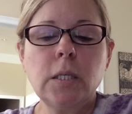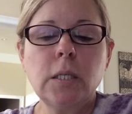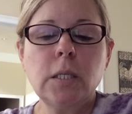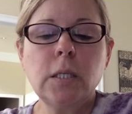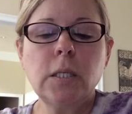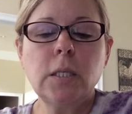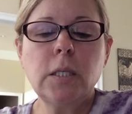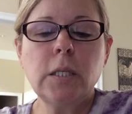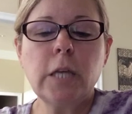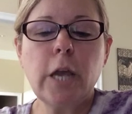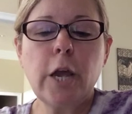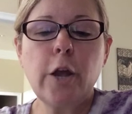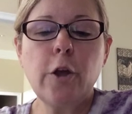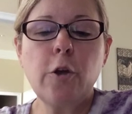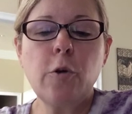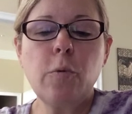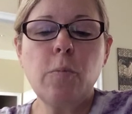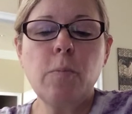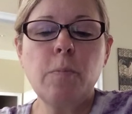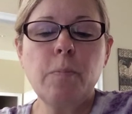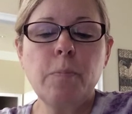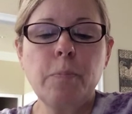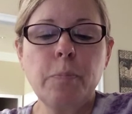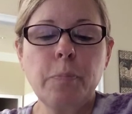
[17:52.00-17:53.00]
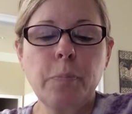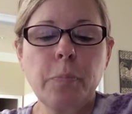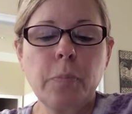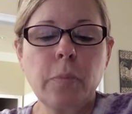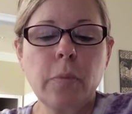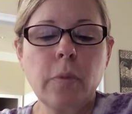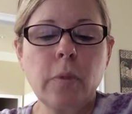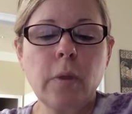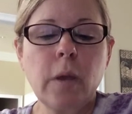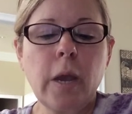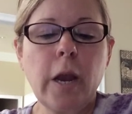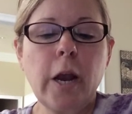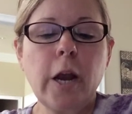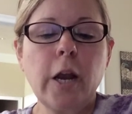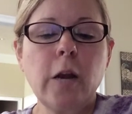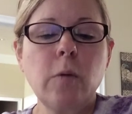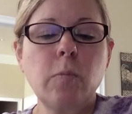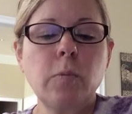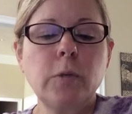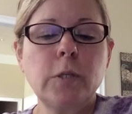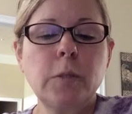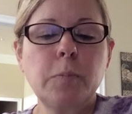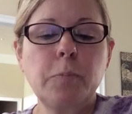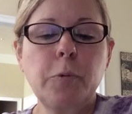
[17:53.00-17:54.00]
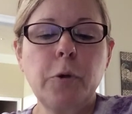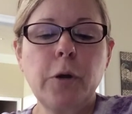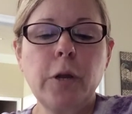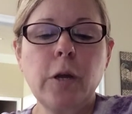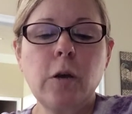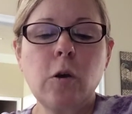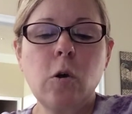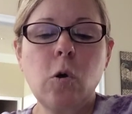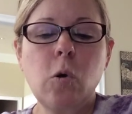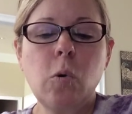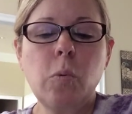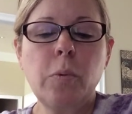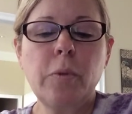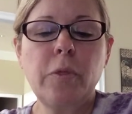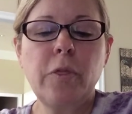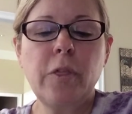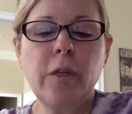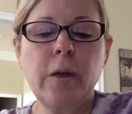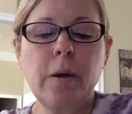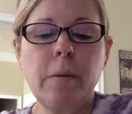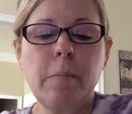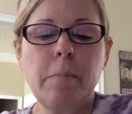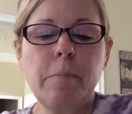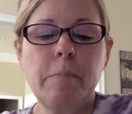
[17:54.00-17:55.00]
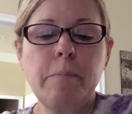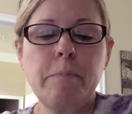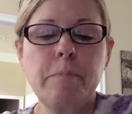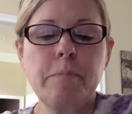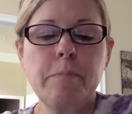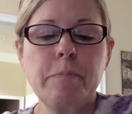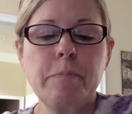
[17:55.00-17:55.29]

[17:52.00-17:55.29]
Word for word: So Herod was pretty cool with them.